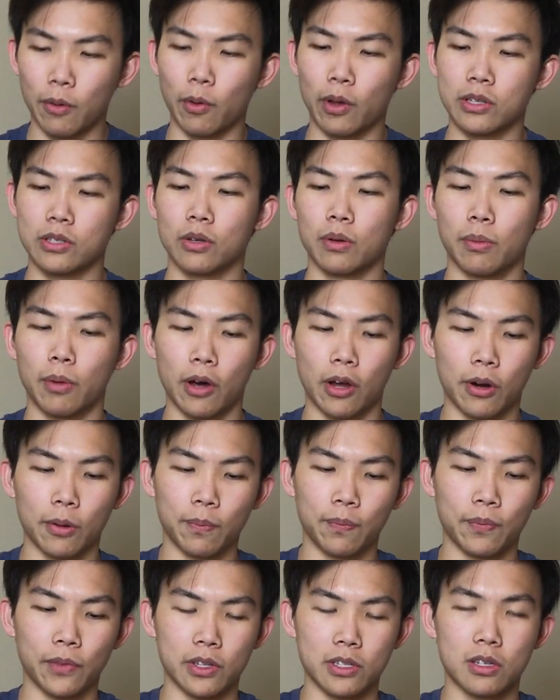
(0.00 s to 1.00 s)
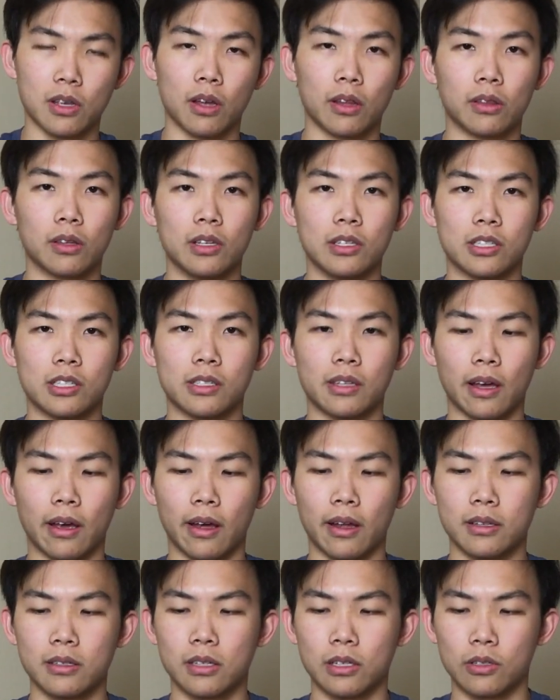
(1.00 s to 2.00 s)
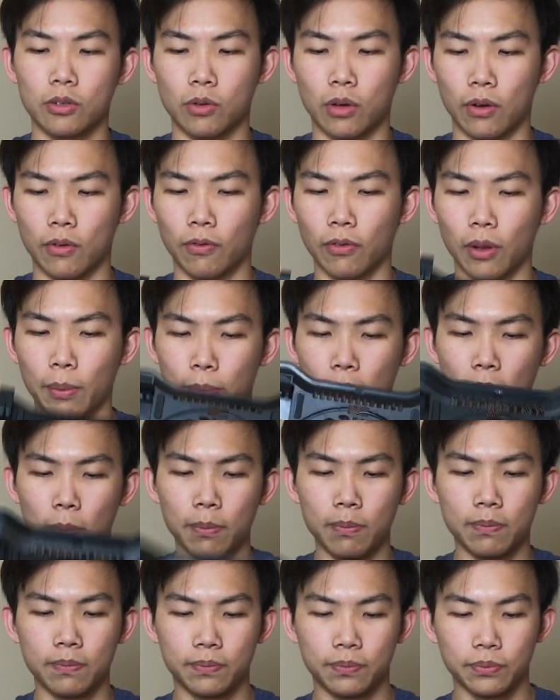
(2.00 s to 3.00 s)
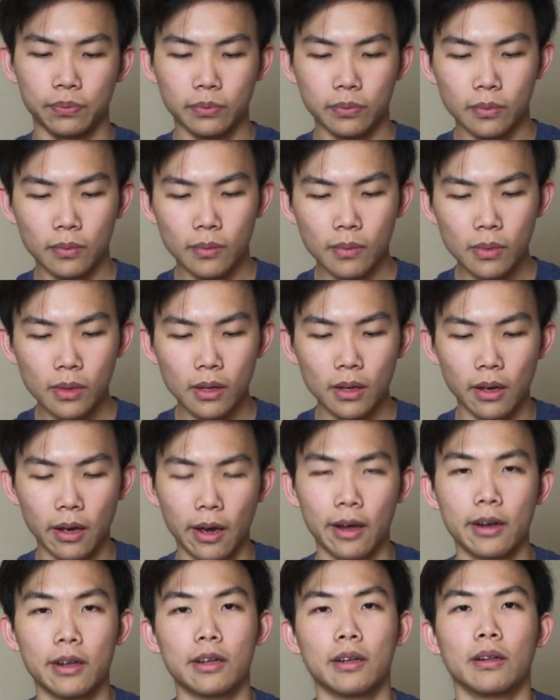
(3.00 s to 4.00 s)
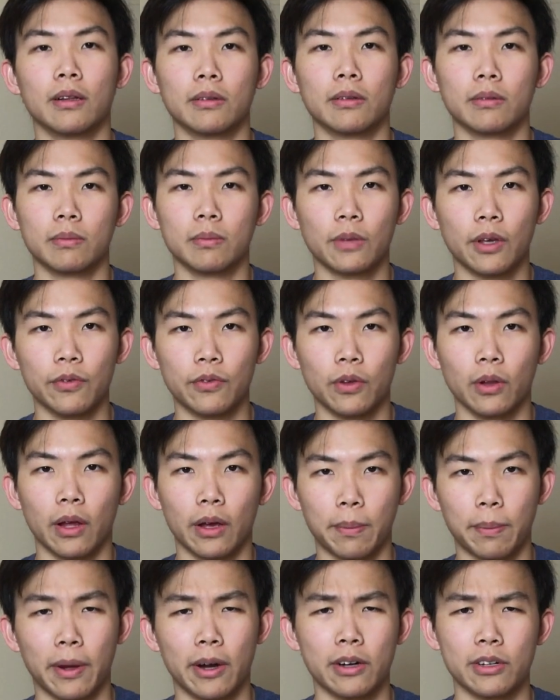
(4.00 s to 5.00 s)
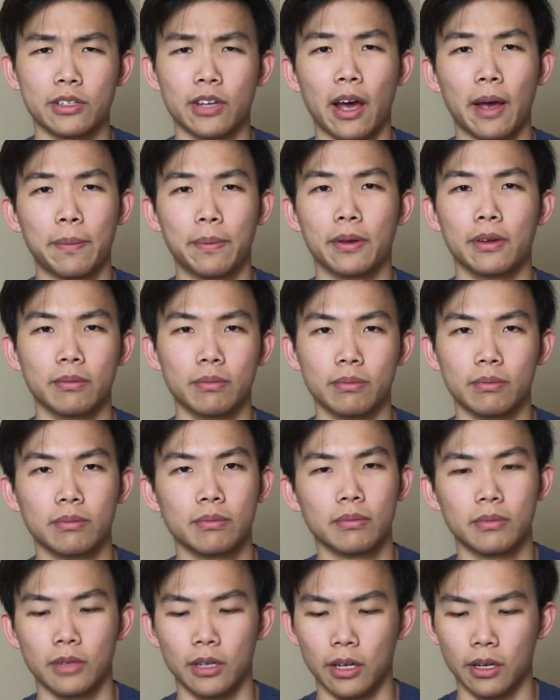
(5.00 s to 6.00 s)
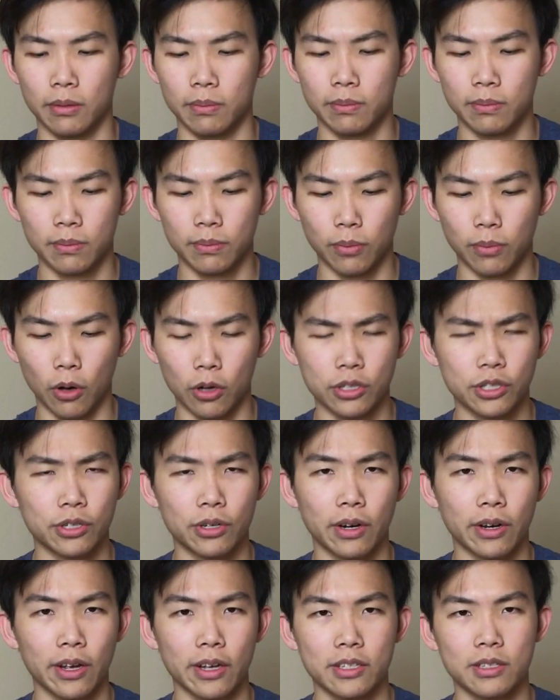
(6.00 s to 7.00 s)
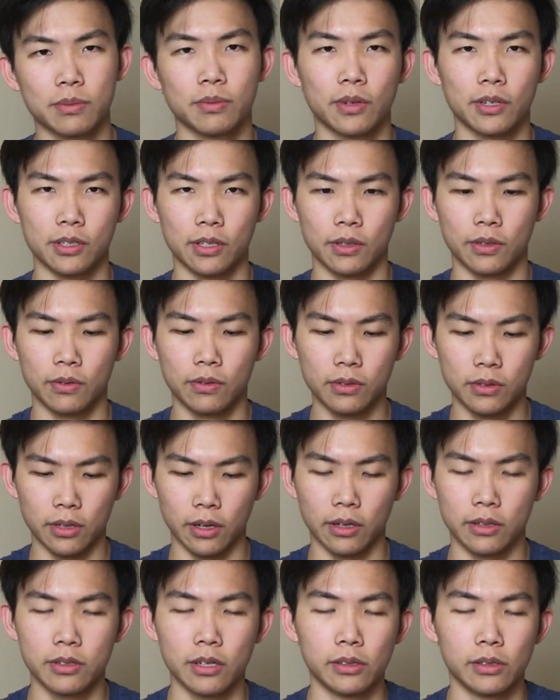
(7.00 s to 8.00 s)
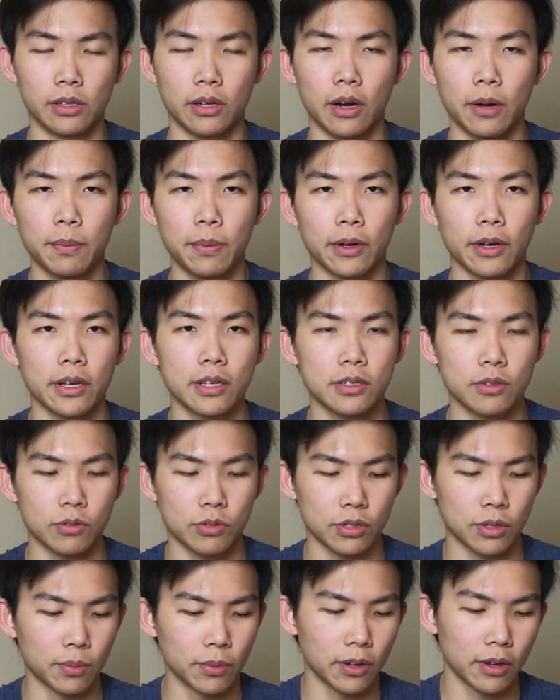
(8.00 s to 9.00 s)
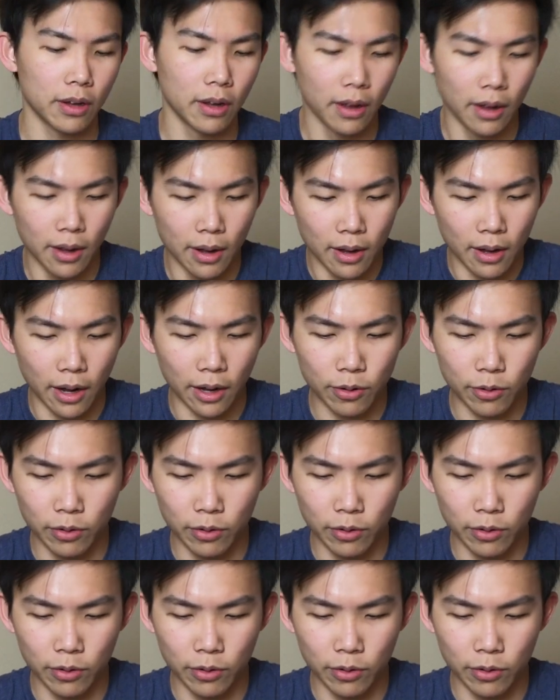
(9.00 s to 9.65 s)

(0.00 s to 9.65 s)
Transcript: But anyways, on the bottom, it's got these stands that you can flip up, and it'll give you like better typing posture, I guess, because it's like tilted up, I guess, or something.